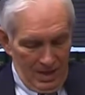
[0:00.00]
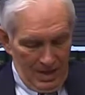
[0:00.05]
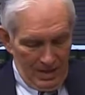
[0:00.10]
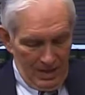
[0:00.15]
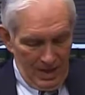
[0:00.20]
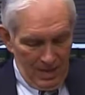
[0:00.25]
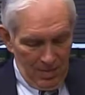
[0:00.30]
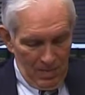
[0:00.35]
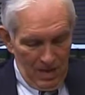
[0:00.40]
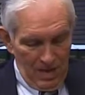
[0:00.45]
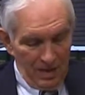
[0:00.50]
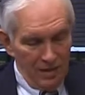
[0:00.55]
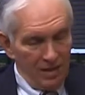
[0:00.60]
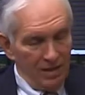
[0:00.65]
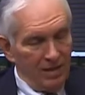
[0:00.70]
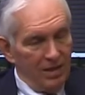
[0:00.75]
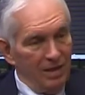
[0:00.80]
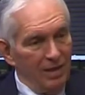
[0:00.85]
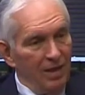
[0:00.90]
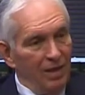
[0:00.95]
And that
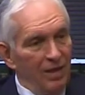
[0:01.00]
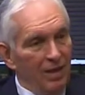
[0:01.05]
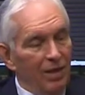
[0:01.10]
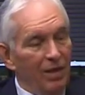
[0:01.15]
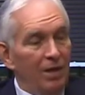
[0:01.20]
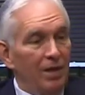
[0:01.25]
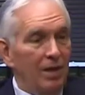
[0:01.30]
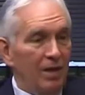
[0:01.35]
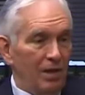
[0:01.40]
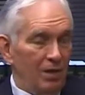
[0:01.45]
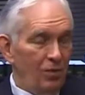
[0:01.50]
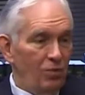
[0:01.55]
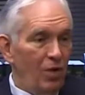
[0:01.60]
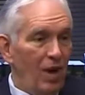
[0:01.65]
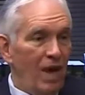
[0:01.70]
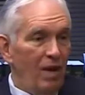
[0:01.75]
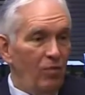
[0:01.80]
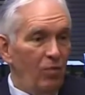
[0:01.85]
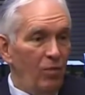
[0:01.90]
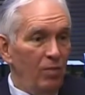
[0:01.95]
means
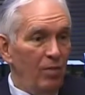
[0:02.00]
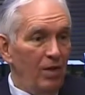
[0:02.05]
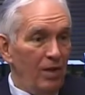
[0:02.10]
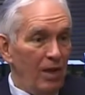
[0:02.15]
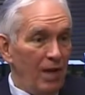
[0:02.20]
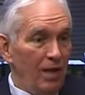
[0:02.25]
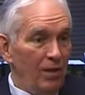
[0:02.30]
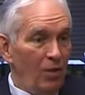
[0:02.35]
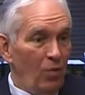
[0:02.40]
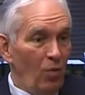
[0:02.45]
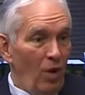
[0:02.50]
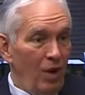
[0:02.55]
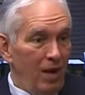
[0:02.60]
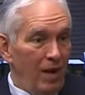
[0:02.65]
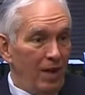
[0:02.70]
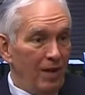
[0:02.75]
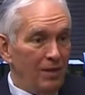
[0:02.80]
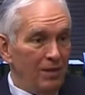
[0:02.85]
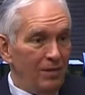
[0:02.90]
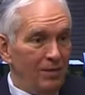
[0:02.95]
drive with me down to the White
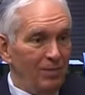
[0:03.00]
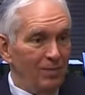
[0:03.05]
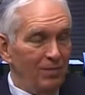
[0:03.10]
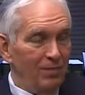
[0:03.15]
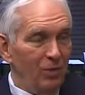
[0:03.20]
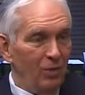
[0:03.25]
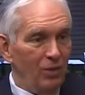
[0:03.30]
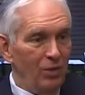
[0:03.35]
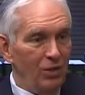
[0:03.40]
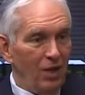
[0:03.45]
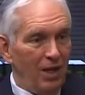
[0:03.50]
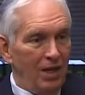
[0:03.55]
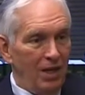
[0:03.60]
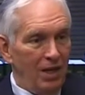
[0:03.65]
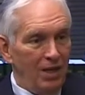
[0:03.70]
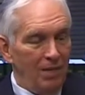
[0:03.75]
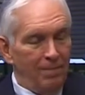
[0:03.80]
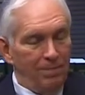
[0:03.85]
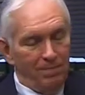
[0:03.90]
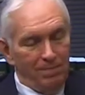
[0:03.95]
House, which I
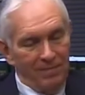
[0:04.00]
did.